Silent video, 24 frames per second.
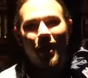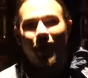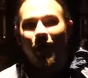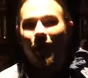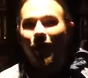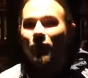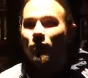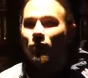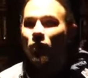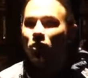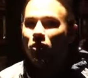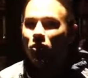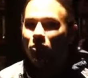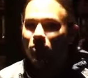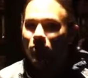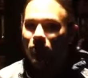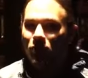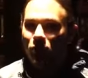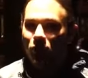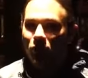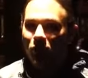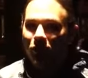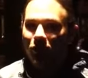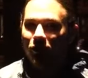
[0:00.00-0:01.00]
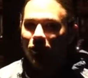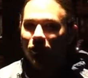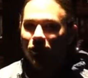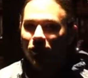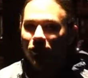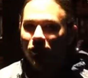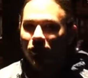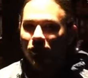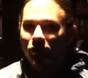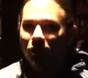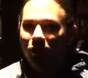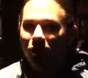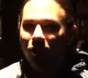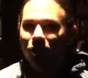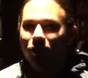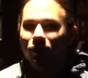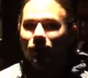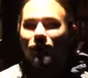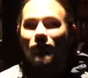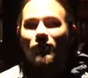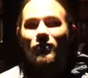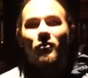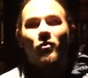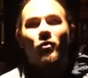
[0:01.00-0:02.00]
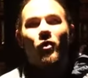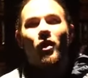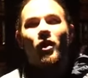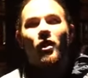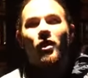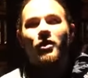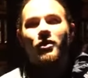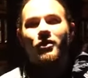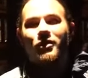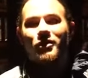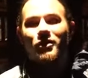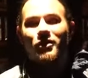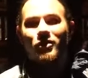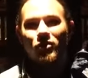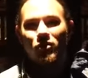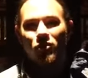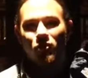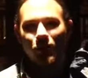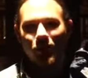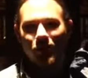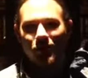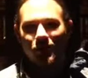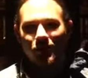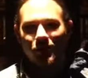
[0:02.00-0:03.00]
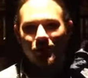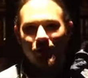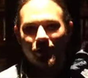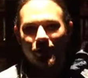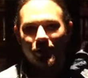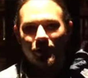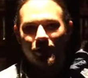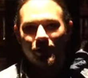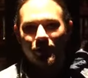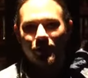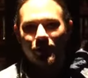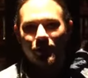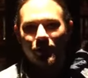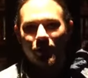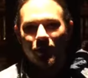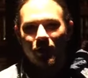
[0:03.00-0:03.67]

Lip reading: and welcome to another edition of WāKahikoWednesdays.